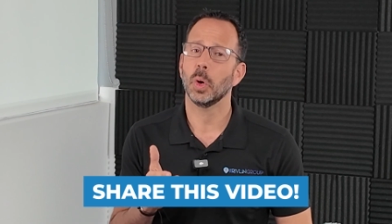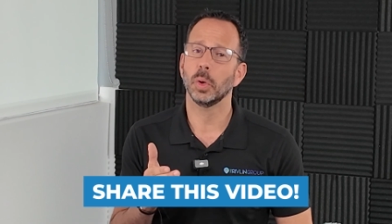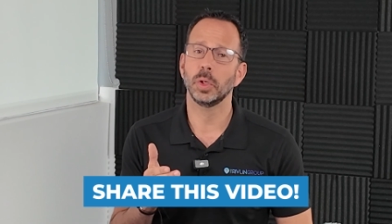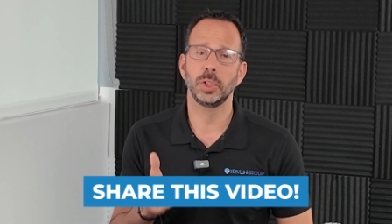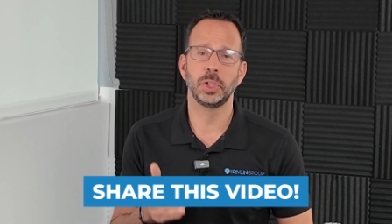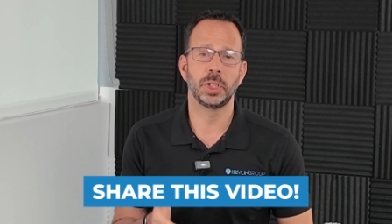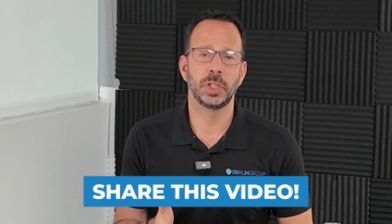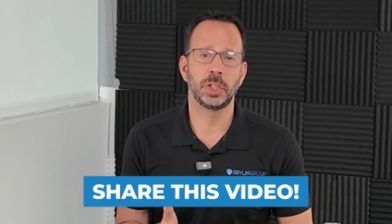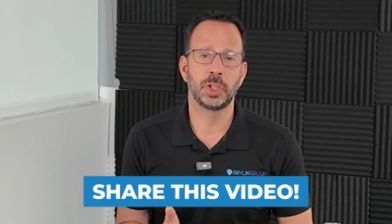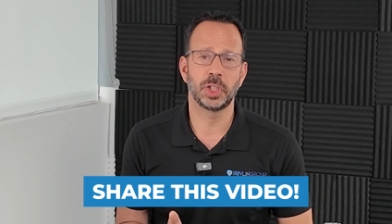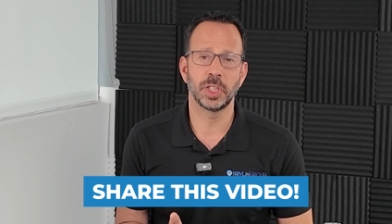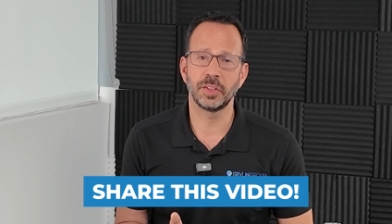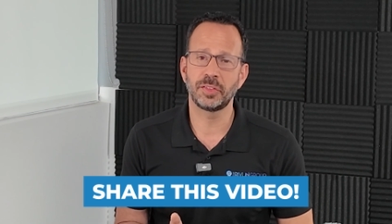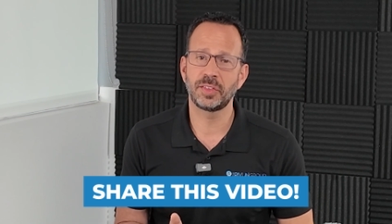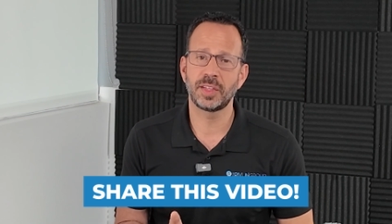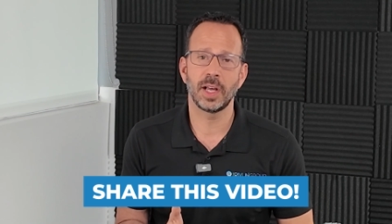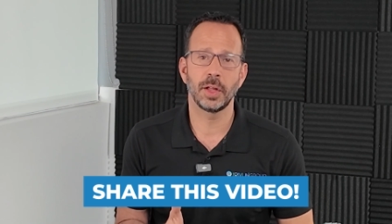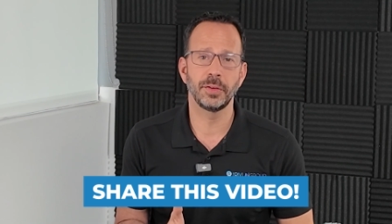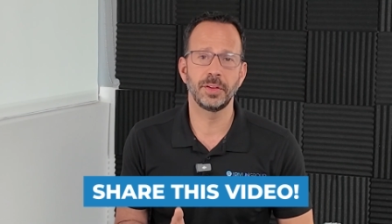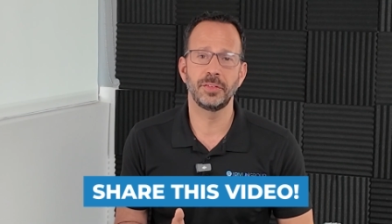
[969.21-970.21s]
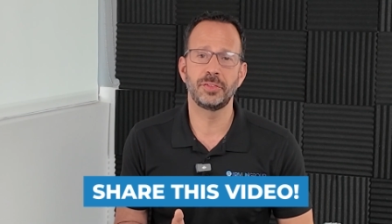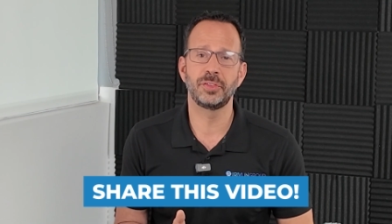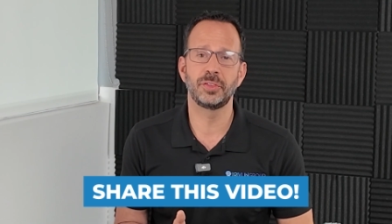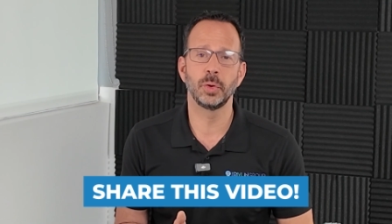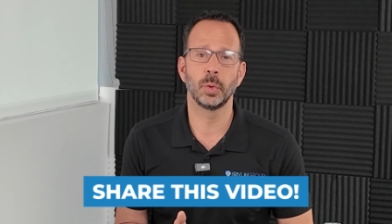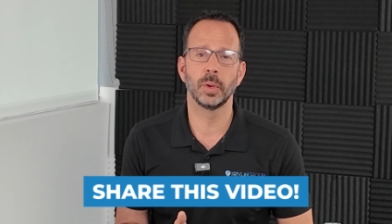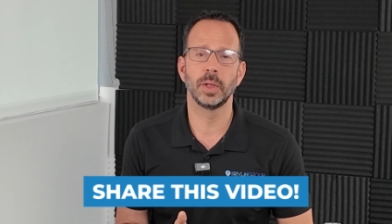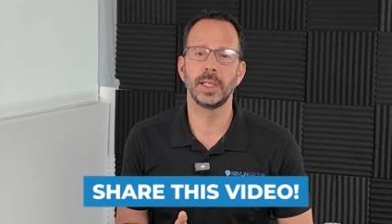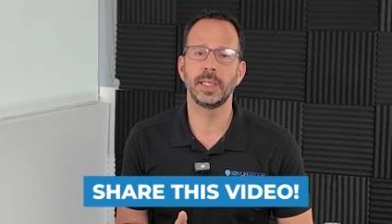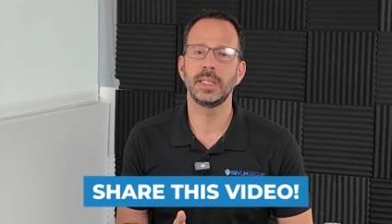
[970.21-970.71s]
or just tell this
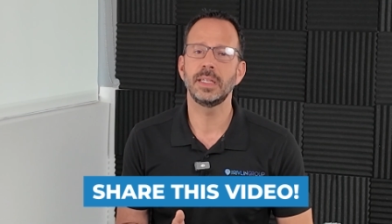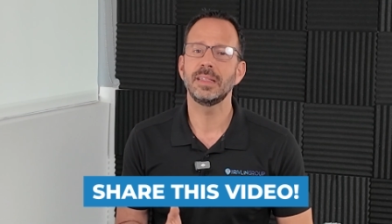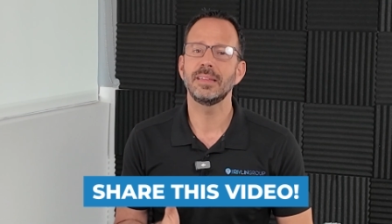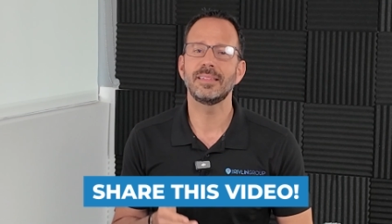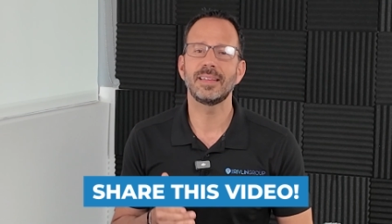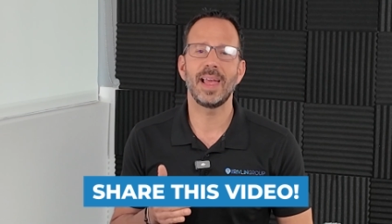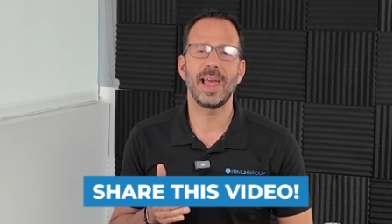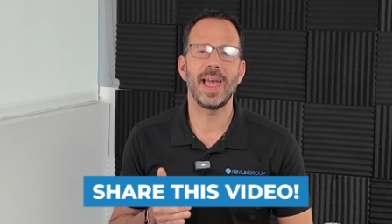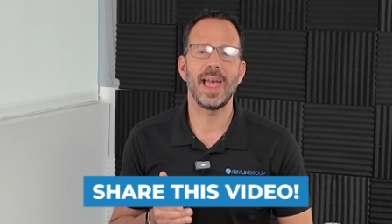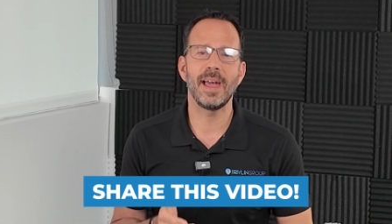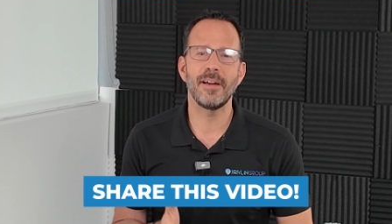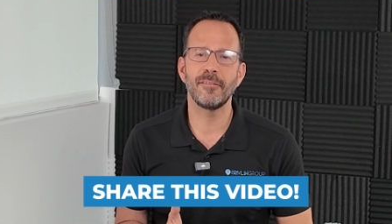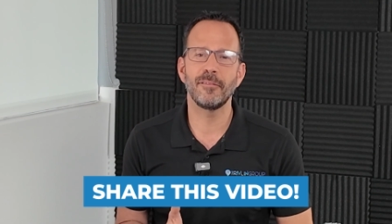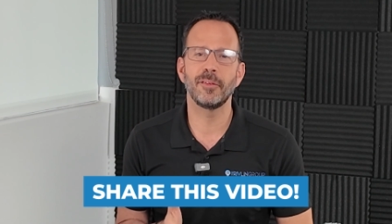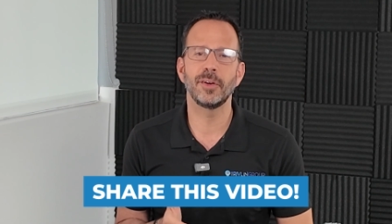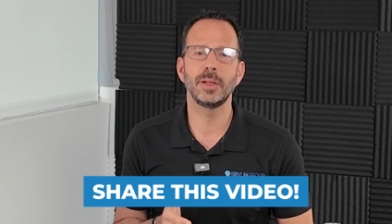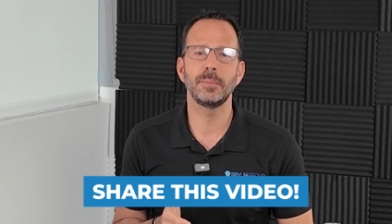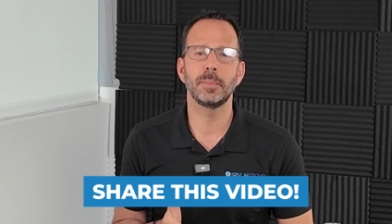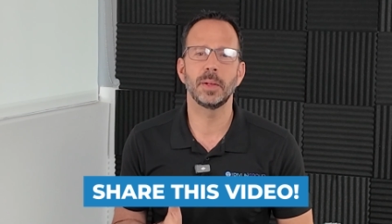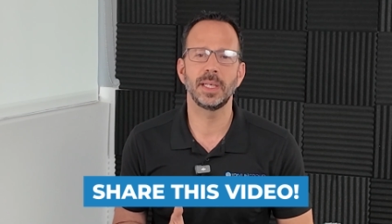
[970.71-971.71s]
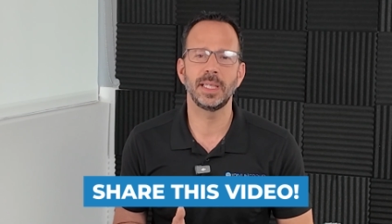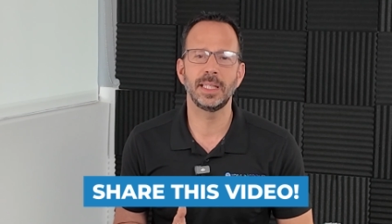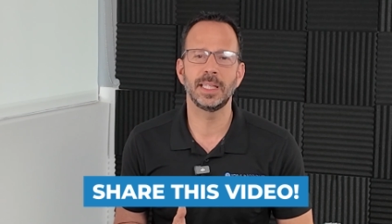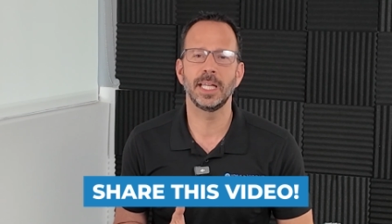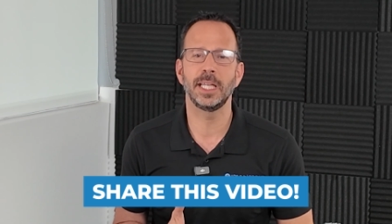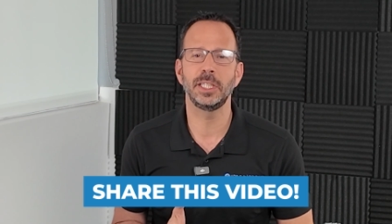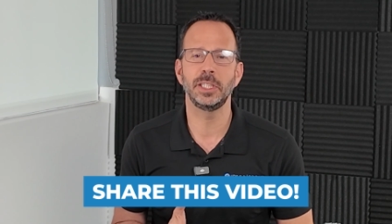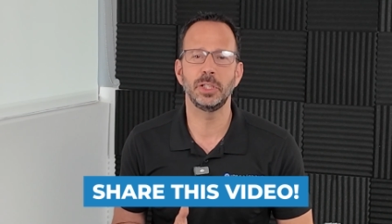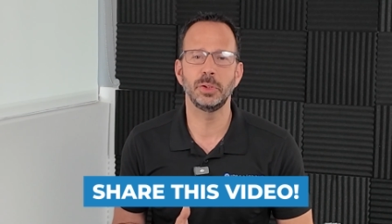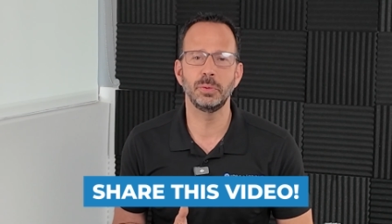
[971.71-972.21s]
story to everybody
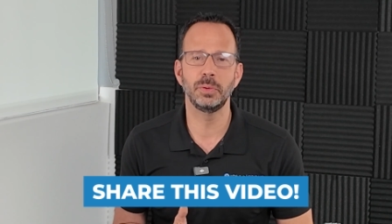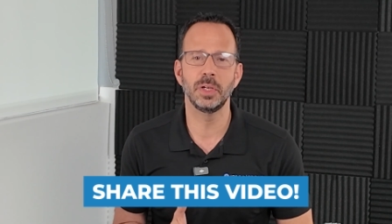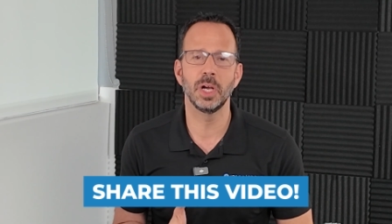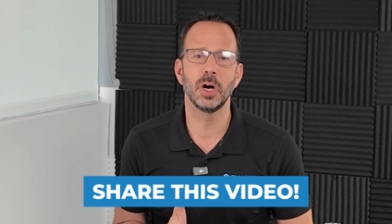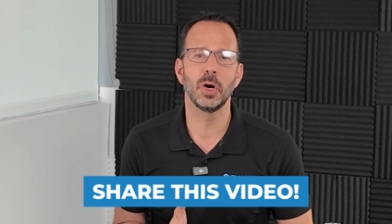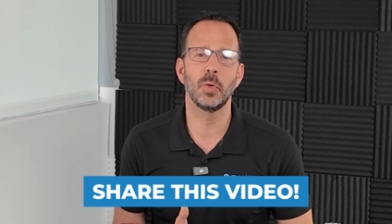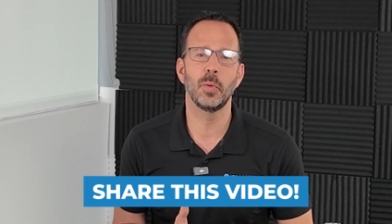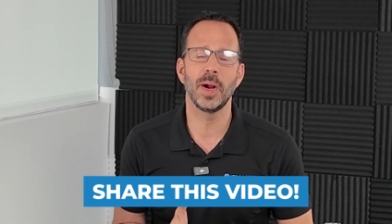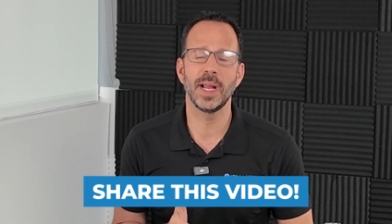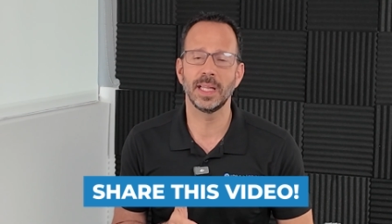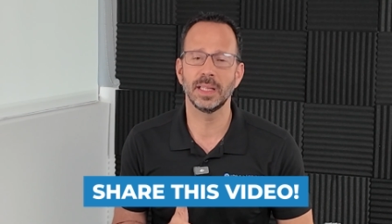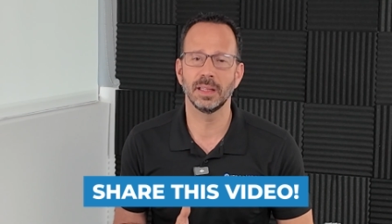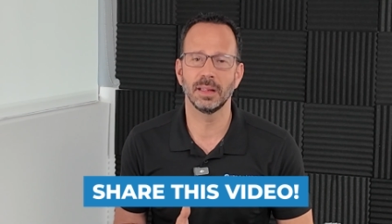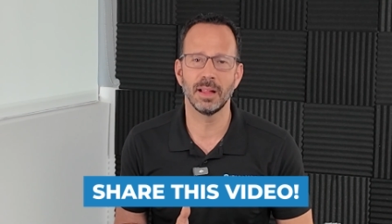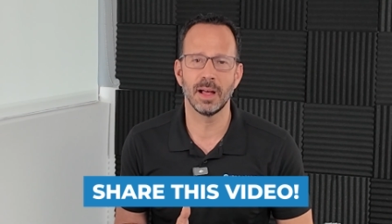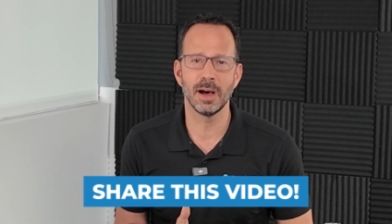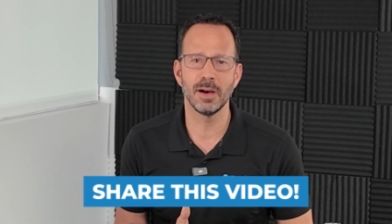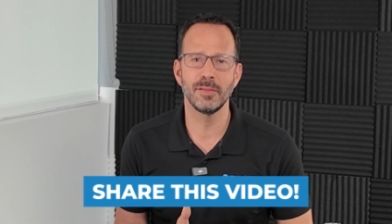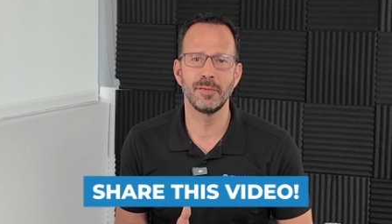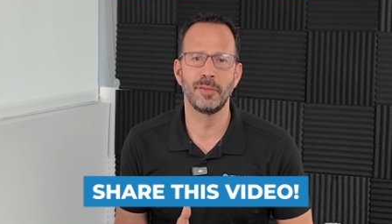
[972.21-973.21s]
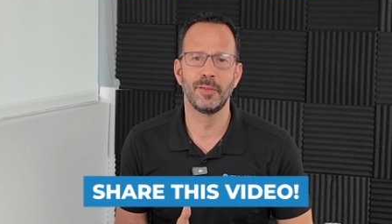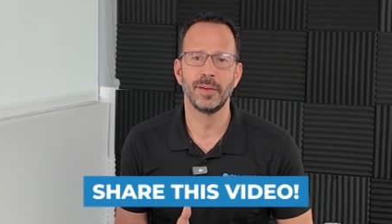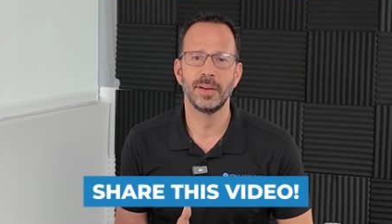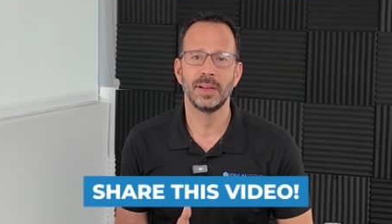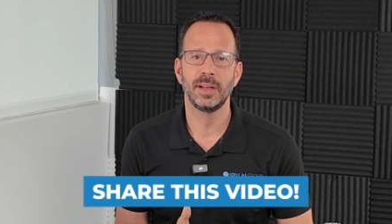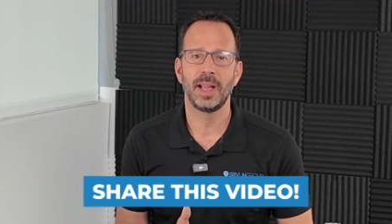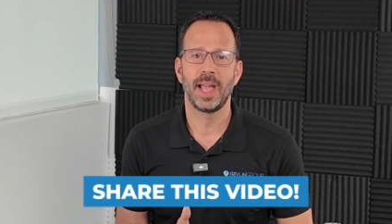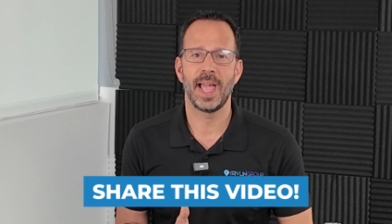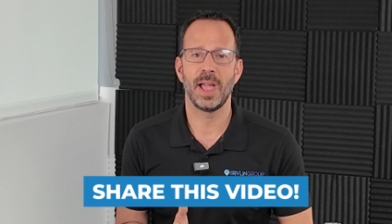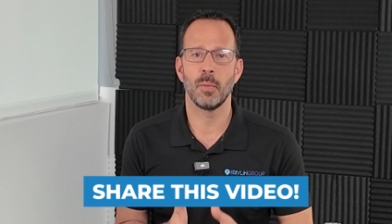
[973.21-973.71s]
that you know and love
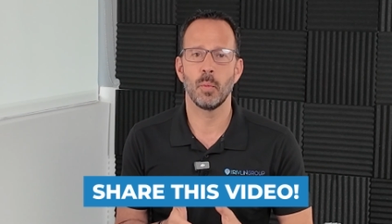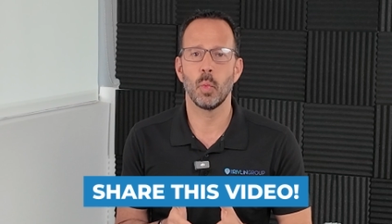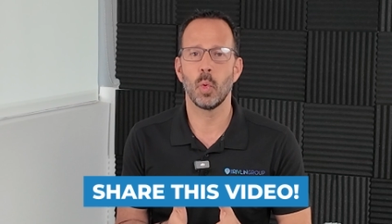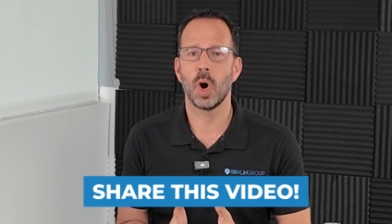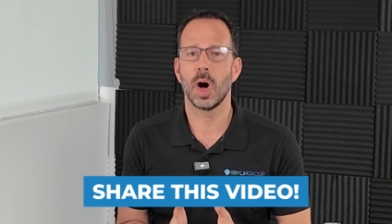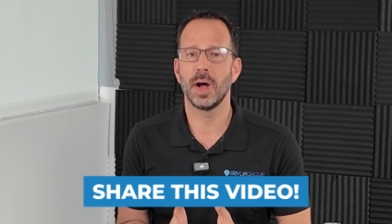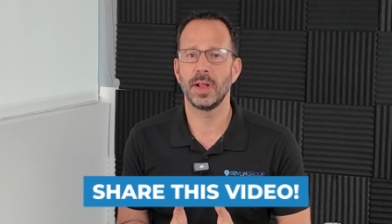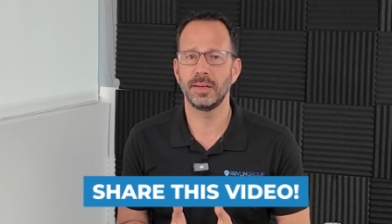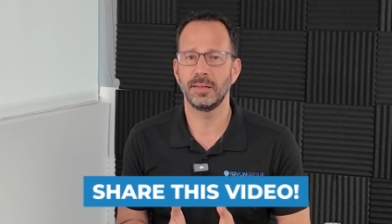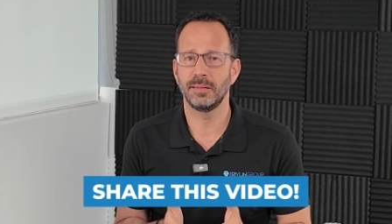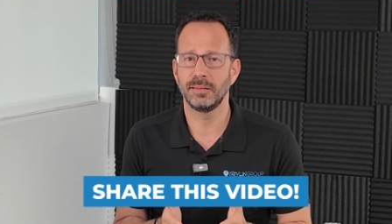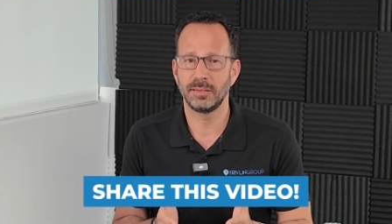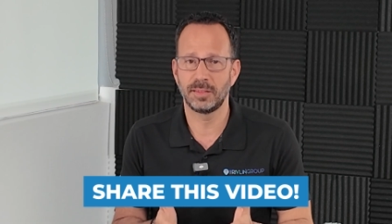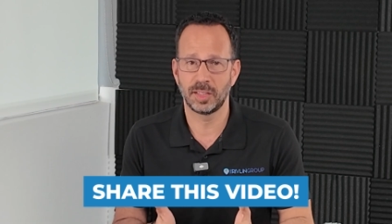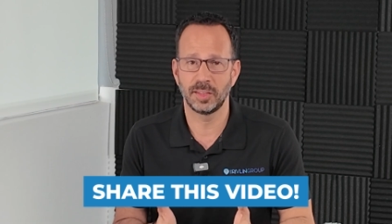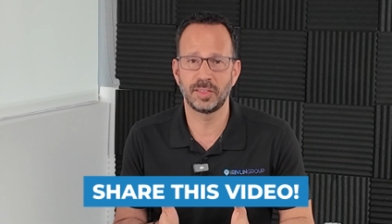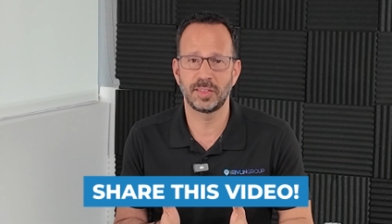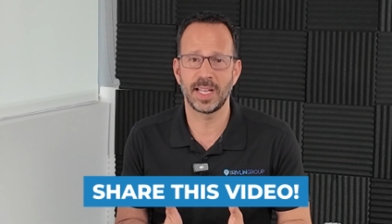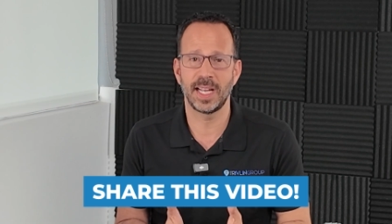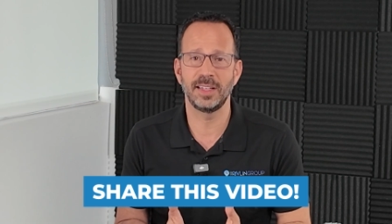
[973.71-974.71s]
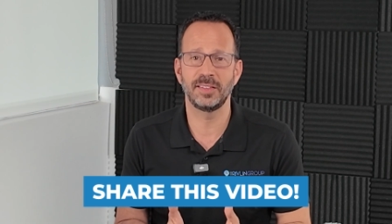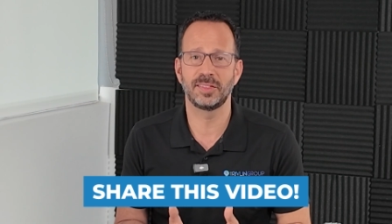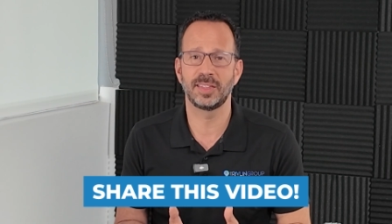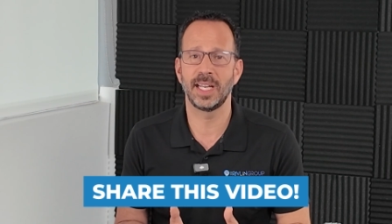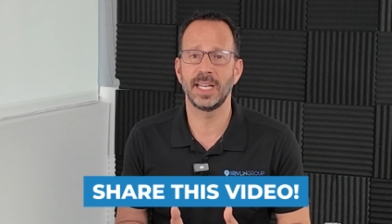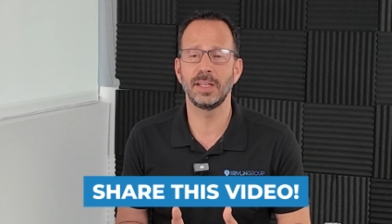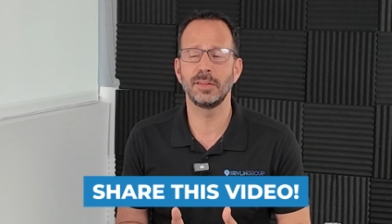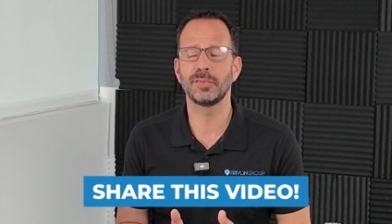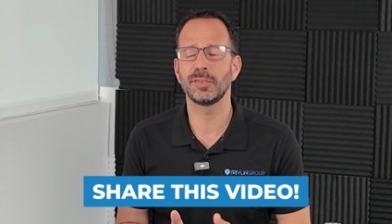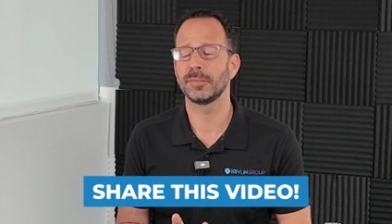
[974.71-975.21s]
and want to stay
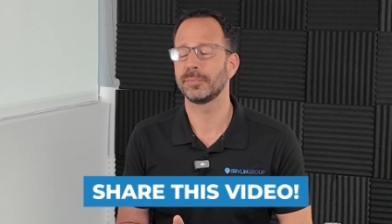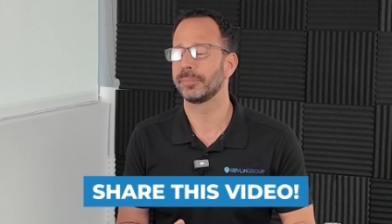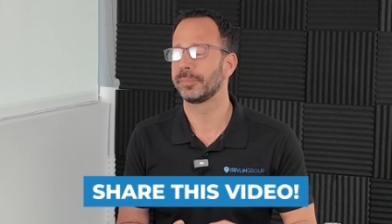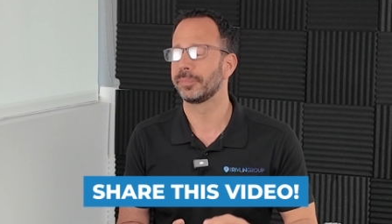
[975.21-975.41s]
safe,